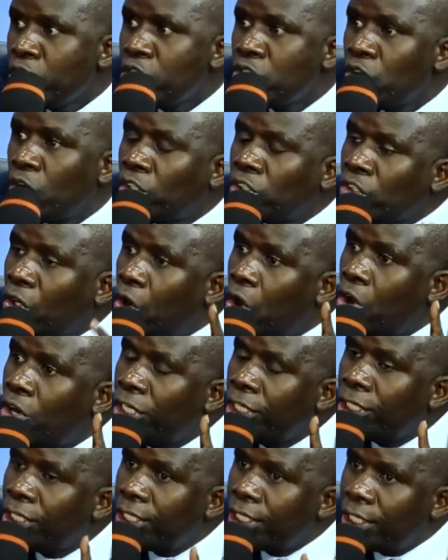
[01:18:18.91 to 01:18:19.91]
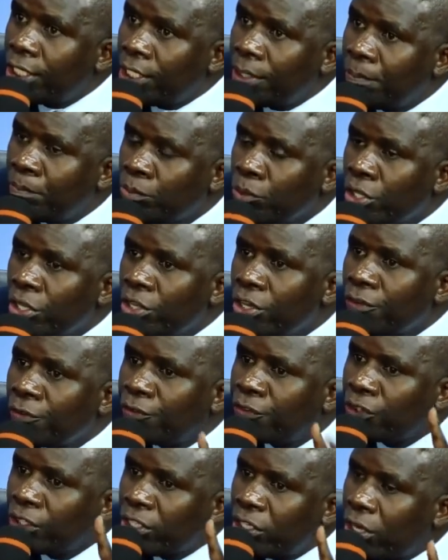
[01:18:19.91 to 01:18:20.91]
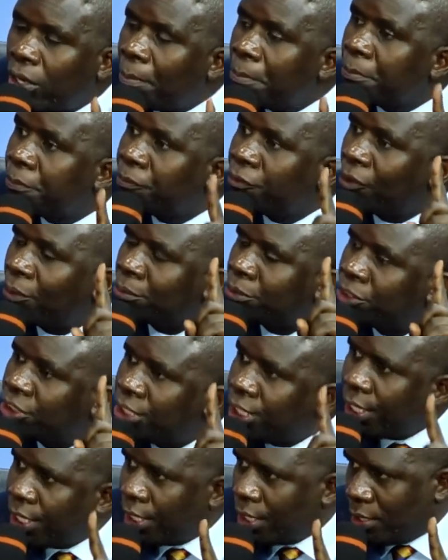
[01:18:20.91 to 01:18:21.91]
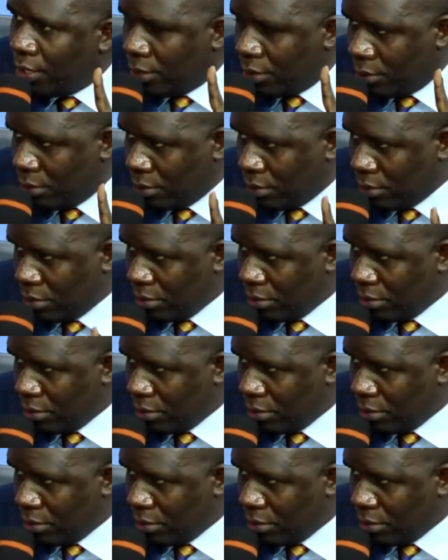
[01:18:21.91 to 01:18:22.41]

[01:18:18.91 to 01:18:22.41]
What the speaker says: not only freedom from sin,